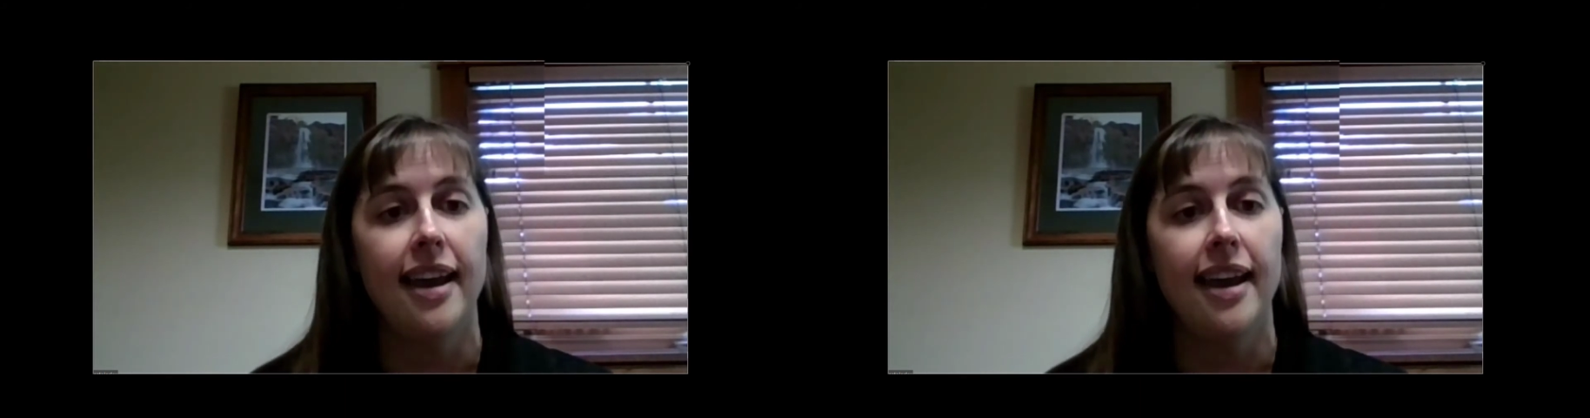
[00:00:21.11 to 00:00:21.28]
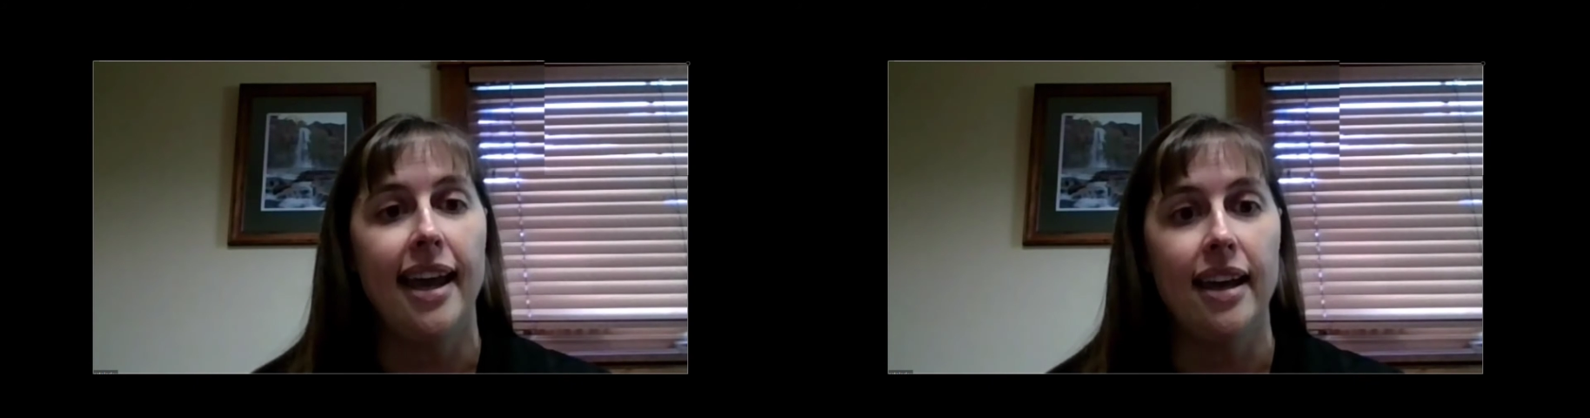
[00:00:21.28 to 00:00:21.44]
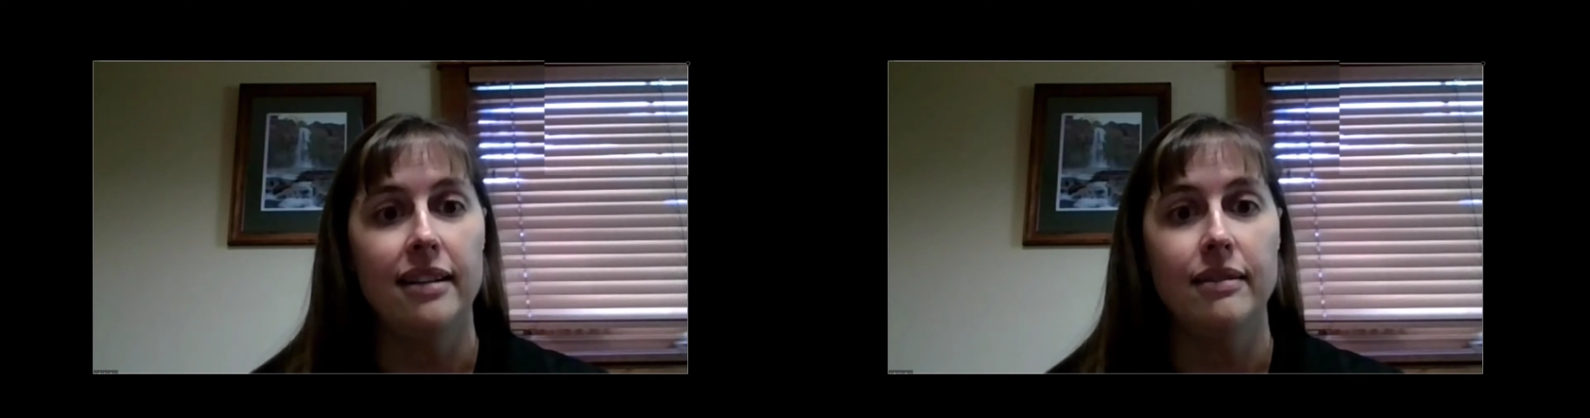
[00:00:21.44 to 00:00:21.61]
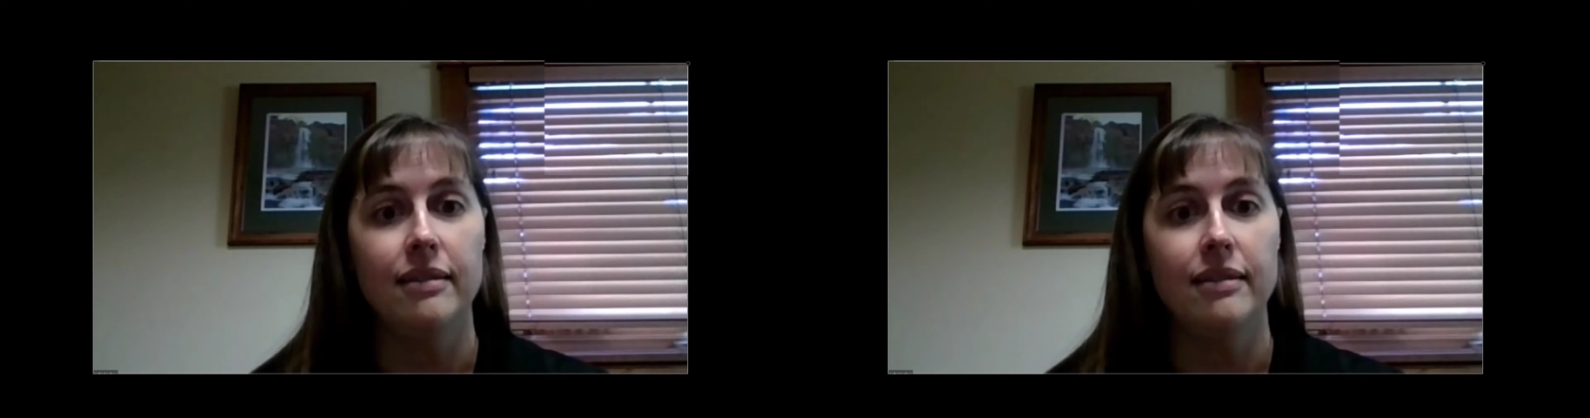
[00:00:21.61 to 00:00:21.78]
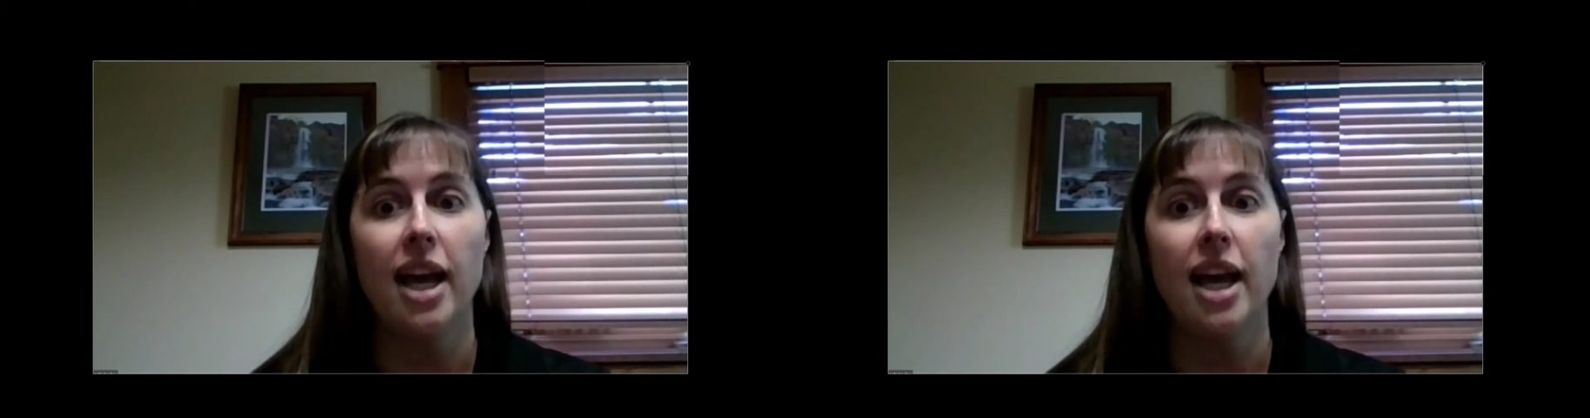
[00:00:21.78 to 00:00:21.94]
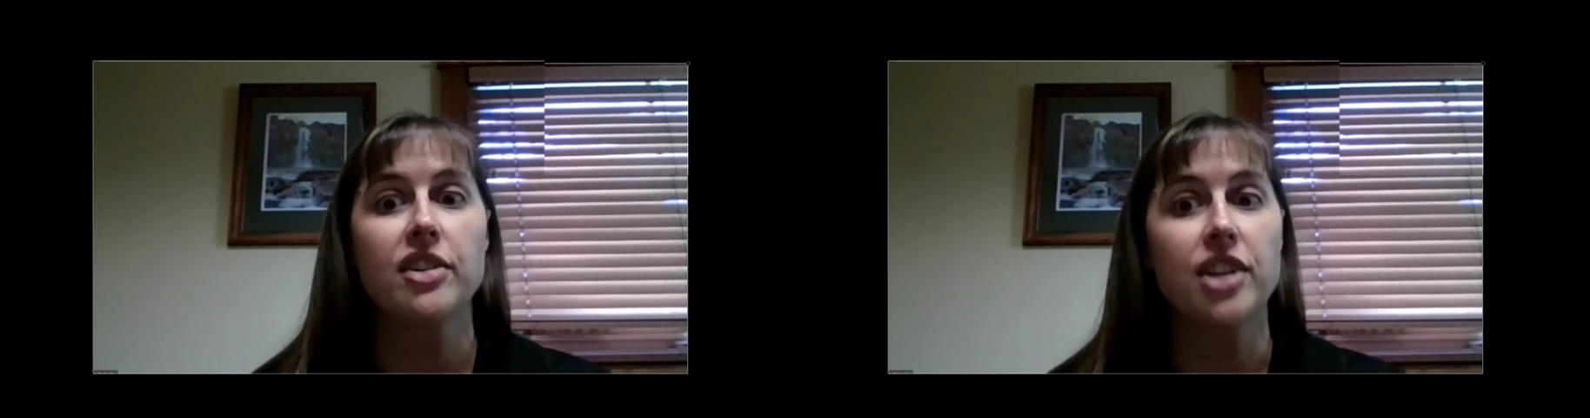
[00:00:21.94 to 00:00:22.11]
And
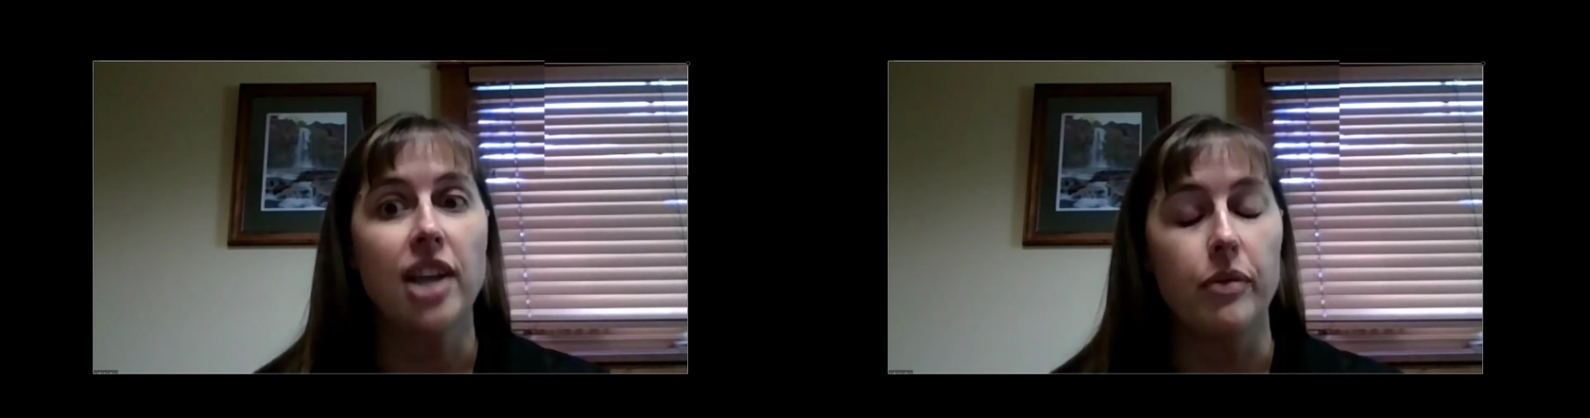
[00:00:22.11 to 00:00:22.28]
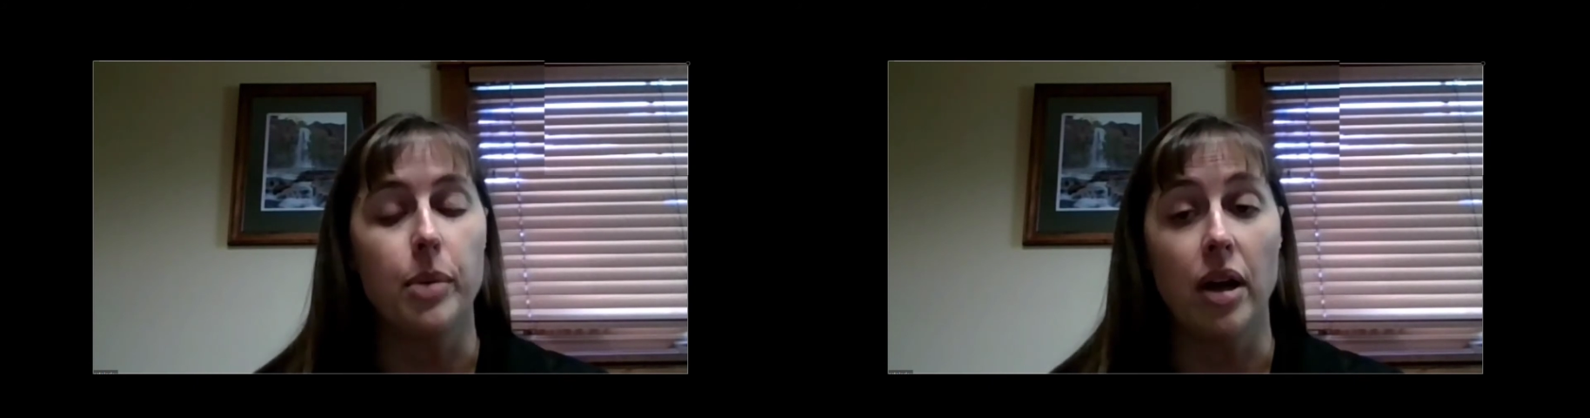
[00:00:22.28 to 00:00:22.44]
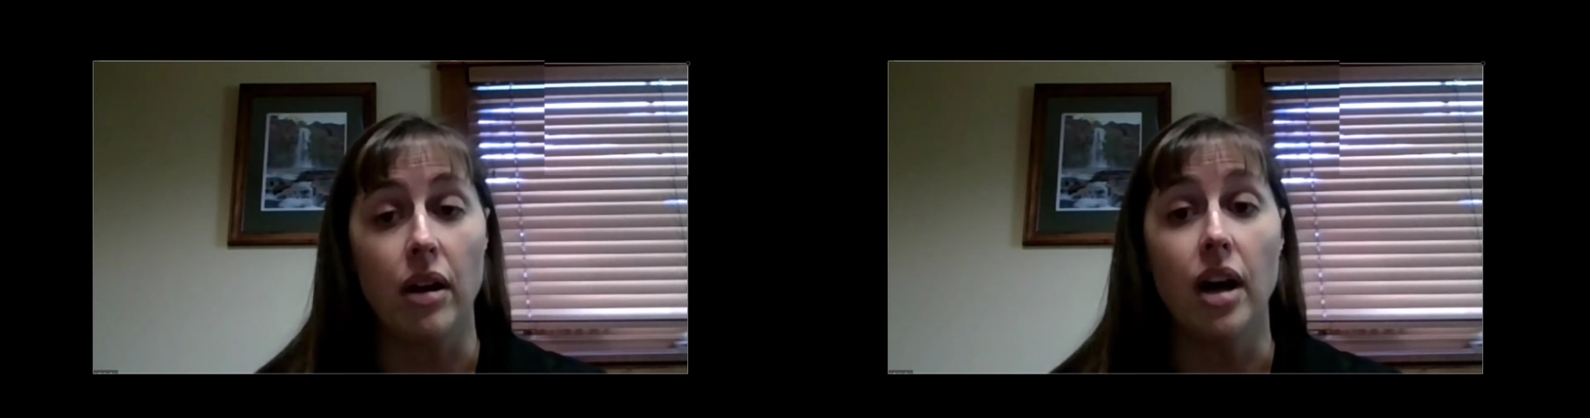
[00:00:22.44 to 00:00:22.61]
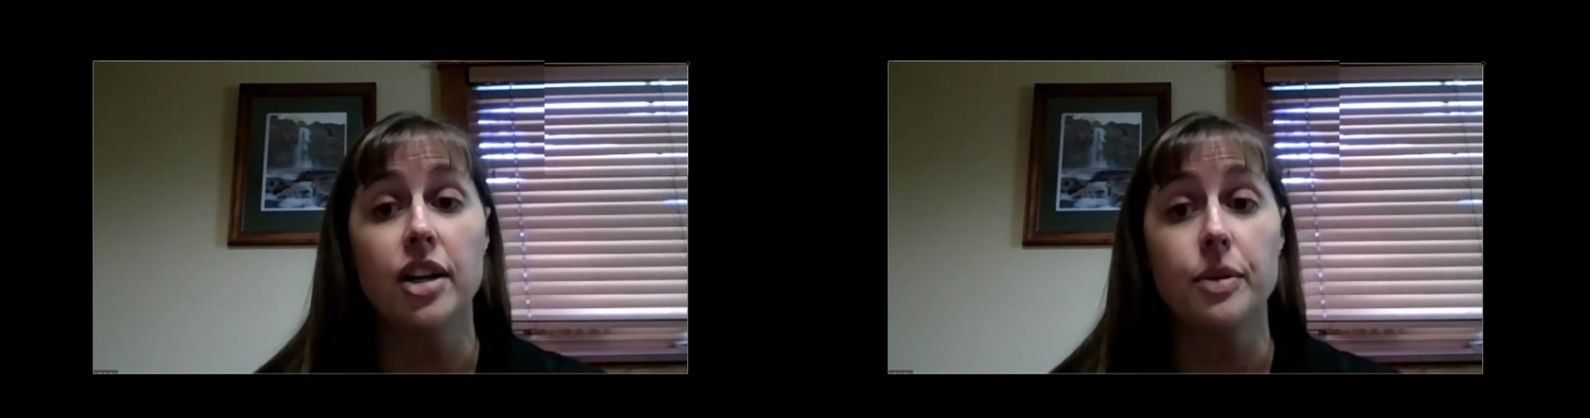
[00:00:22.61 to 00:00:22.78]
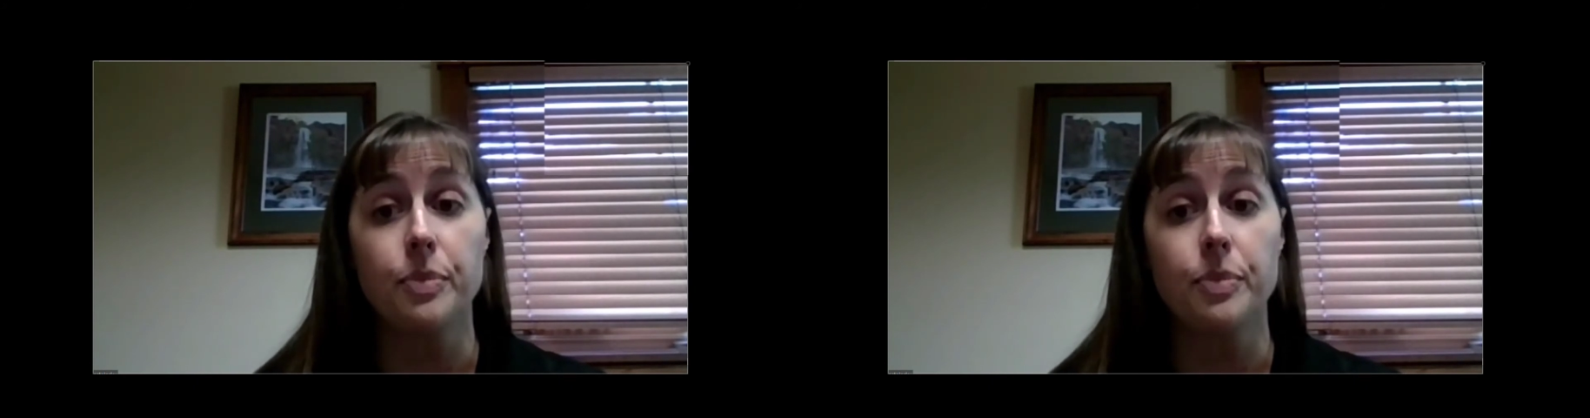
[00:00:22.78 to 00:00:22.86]
we actually have about 100